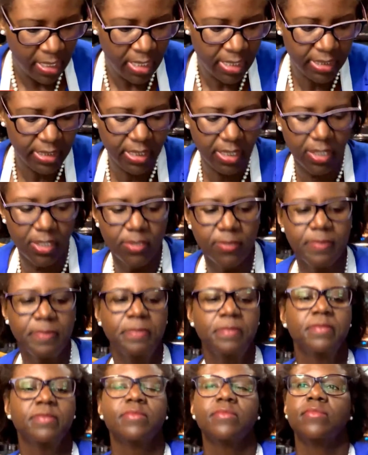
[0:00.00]
So
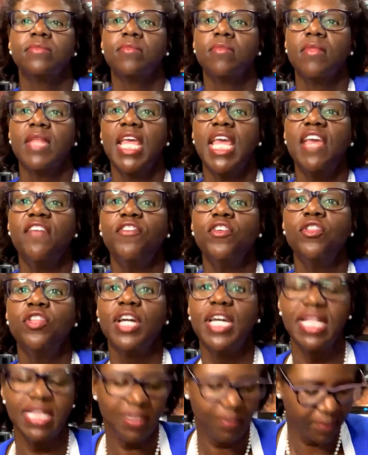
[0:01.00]
if you
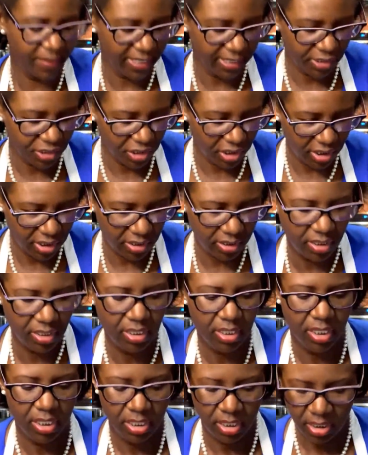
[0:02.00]
look at the picture,
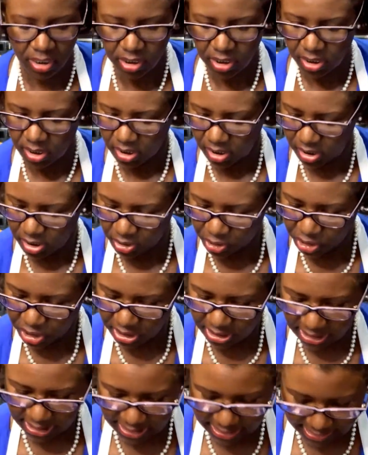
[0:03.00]
she
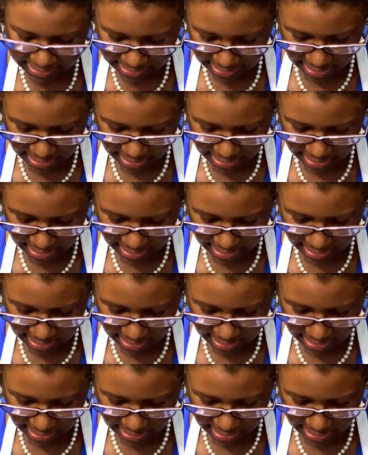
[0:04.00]
does